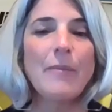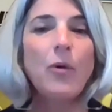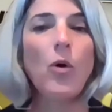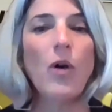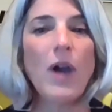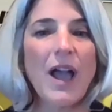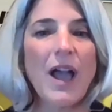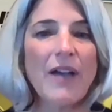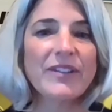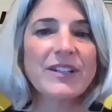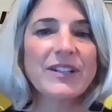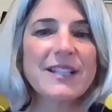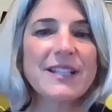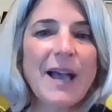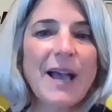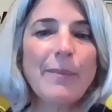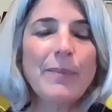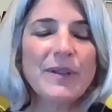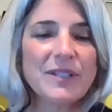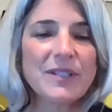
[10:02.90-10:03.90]
or having to
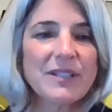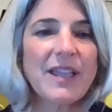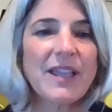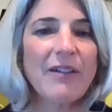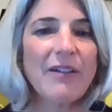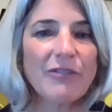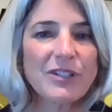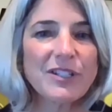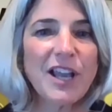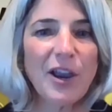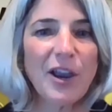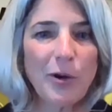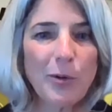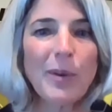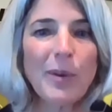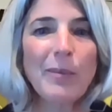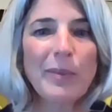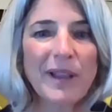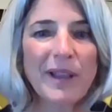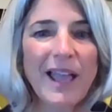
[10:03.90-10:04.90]
tap into that
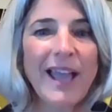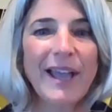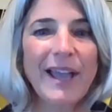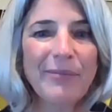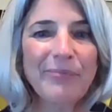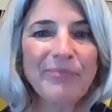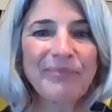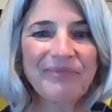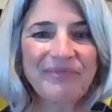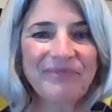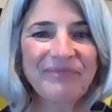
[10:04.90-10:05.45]
retirement plan.